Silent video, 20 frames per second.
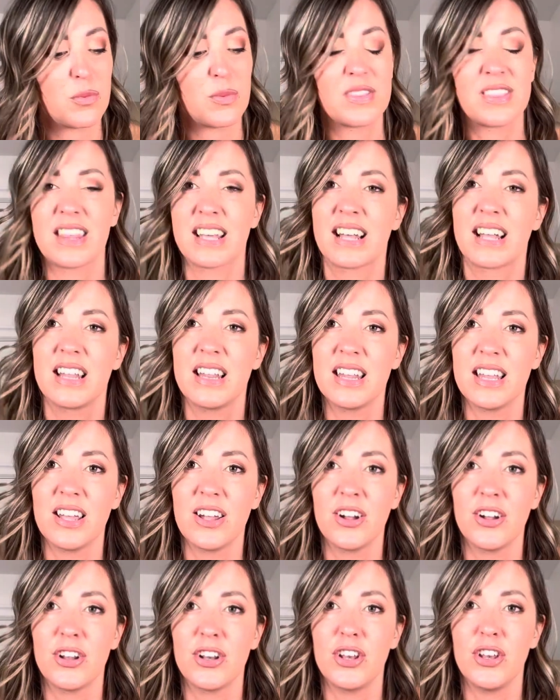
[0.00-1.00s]
with the
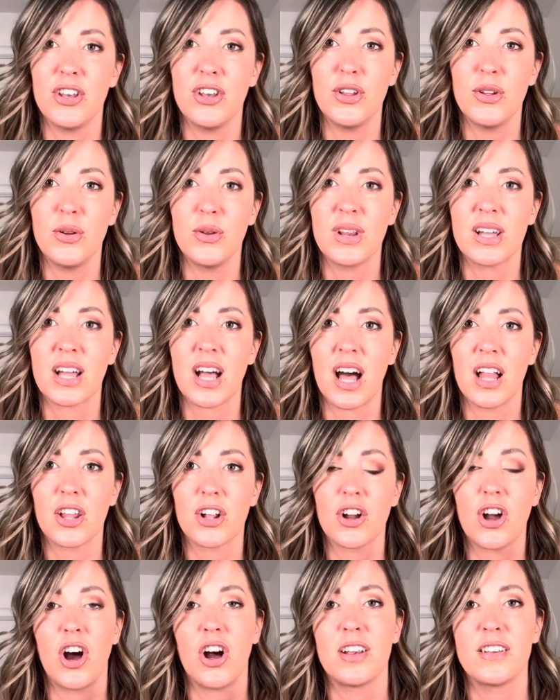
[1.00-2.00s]
clear nude
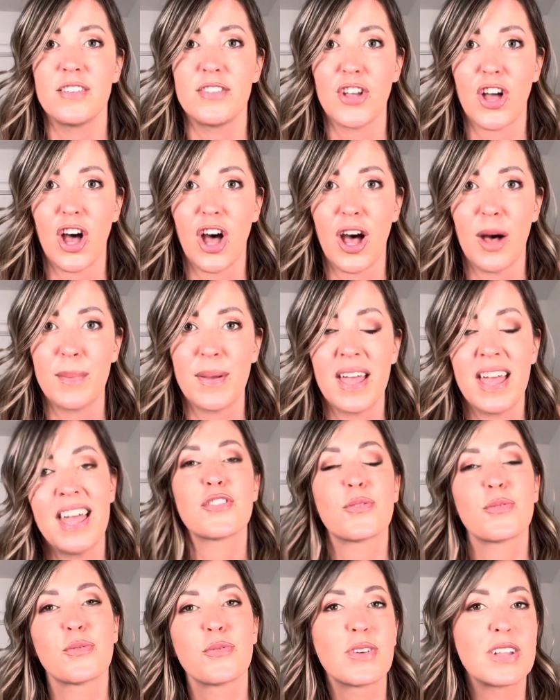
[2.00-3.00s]
color on top top.
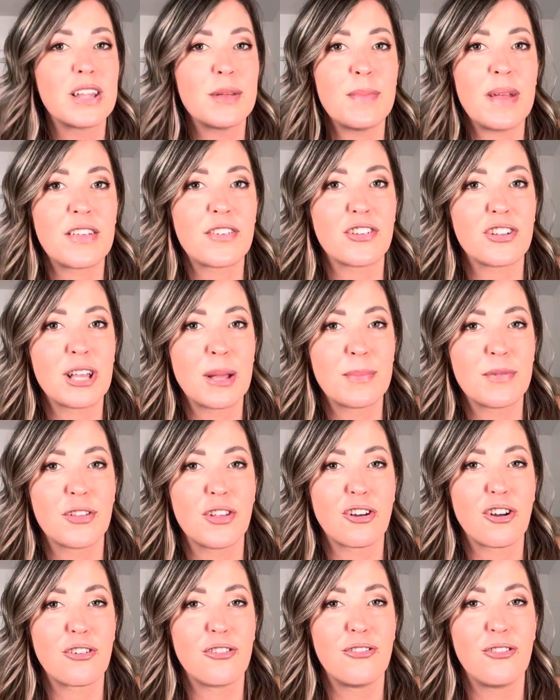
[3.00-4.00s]
Really makes your lips
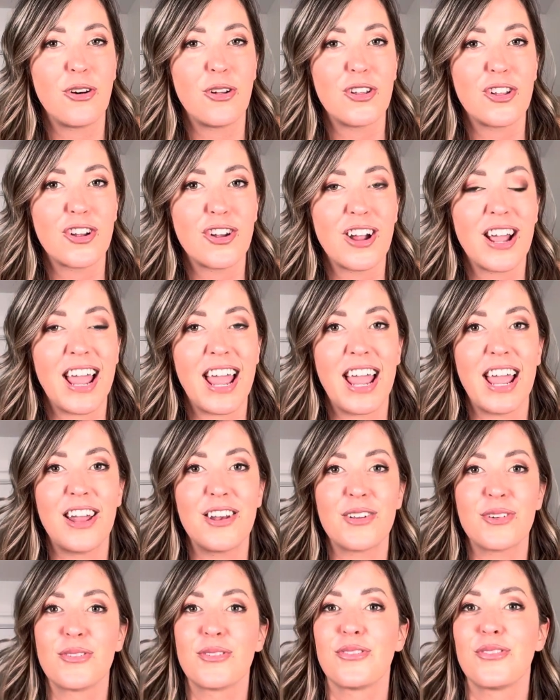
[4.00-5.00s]
look fuller
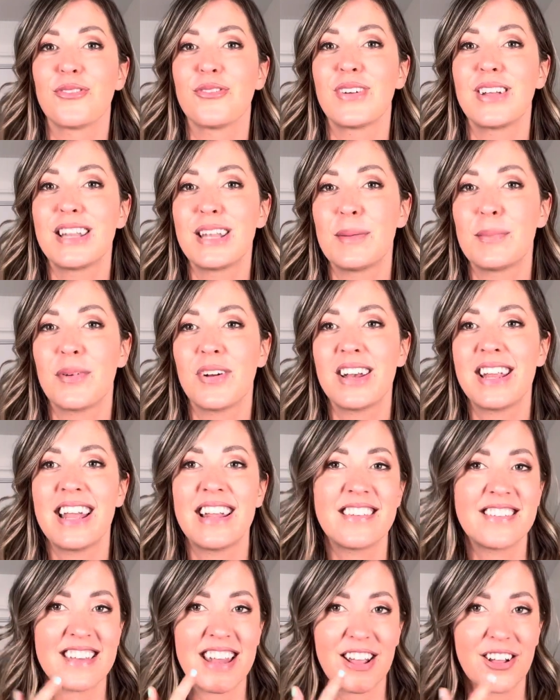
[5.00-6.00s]
and really pretty
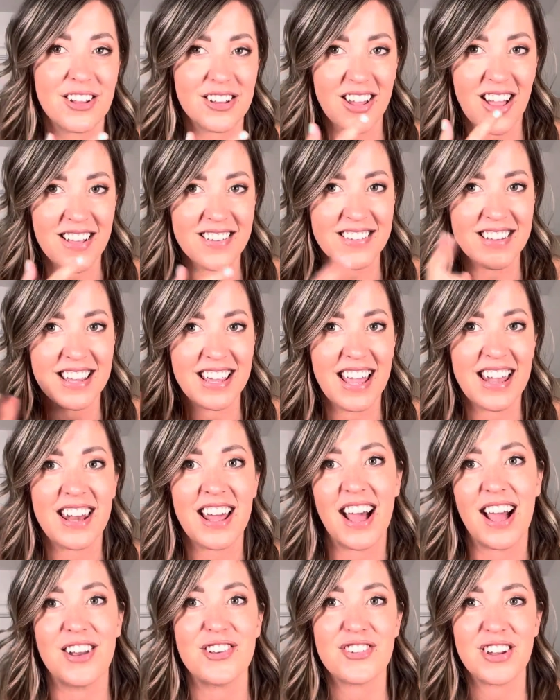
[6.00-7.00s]
and stay glossy and
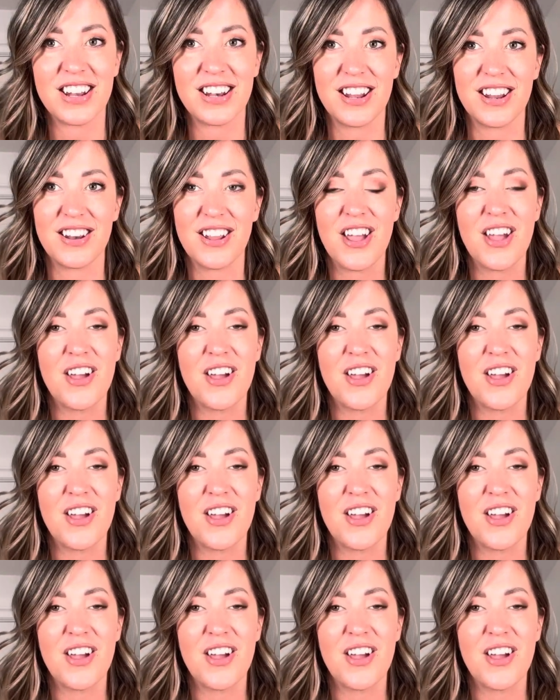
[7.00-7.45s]
hydrated